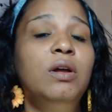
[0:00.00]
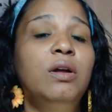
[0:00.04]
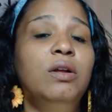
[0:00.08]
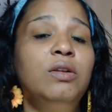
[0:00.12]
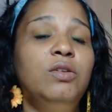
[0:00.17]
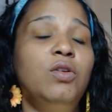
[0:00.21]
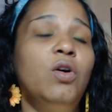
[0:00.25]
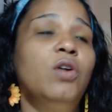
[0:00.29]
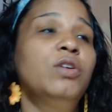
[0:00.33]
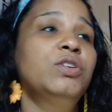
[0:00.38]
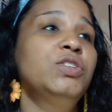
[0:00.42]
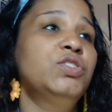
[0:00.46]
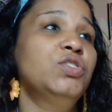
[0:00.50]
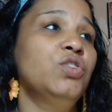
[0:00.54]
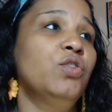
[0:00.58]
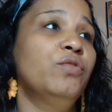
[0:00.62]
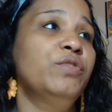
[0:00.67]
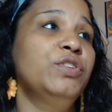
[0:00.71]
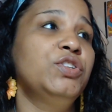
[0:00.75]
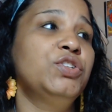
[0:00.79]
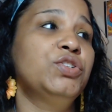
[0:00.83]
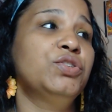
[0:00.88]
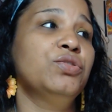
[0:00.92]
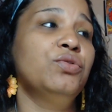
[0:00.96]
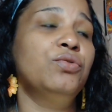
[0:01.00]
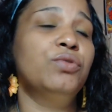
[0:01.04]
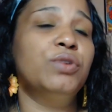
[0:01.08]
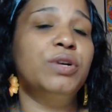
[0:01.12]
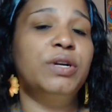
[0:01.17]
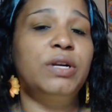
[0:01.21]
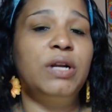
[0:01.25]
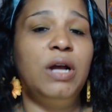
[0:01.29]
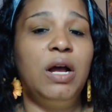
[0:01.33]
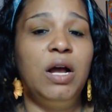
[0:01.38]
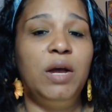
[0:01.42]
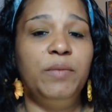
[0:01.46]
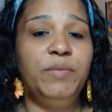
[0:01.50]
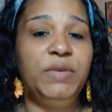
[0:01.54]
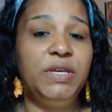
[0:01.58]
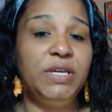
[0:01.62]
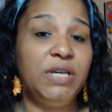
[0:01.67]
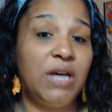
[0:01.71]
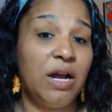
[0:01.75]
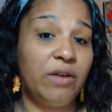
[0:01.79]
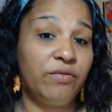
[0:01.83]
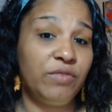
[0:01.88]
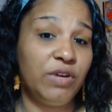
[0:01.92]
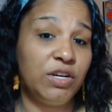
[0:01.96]
Long story short, he
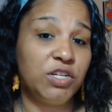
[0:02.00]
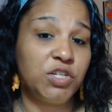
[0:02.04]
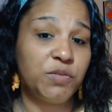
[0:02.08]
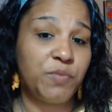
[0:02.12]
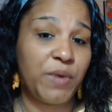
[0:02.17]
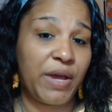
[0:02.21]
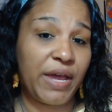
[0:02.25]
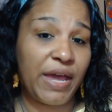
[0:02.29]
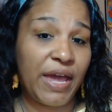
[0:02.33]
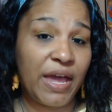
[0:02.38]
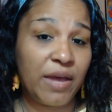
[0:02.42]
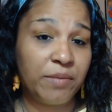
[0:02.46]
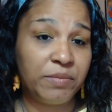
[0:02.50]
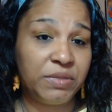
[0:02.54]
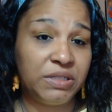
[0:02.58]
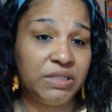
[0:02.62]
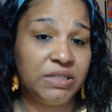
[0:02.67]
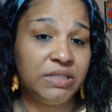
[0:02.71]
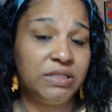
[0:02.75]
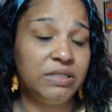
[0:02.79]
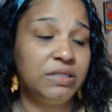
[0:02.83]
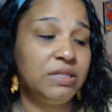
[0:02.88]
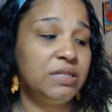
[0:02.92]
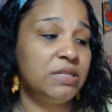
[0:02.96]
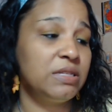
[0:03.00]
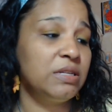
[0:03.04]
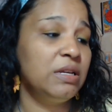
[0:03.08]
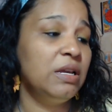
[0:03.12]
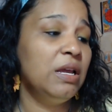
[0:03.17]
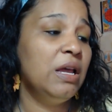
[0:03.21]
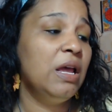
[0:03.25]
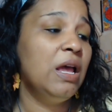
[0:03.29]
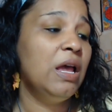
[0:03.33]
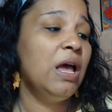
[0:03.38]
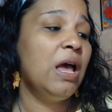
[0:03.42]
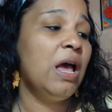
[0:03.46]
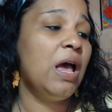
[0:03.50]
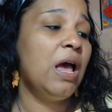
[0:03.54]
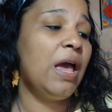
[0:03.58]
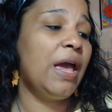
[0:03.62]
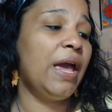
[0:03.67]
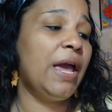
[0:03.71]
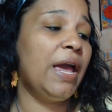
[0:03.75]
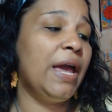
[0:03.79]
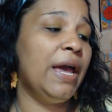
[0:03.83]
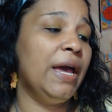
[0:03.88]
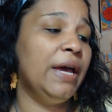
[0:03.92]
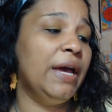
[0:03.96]
got rushed by ambulance.
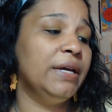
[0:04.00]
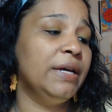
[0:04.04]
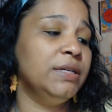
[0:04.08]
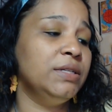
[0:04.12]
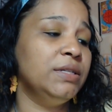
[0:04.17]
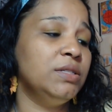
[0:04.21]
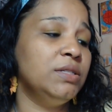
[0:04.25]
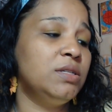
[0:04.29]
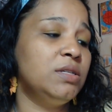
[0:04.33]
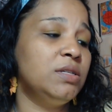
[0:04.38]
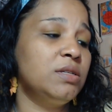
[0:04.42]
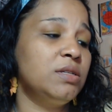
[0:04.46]
And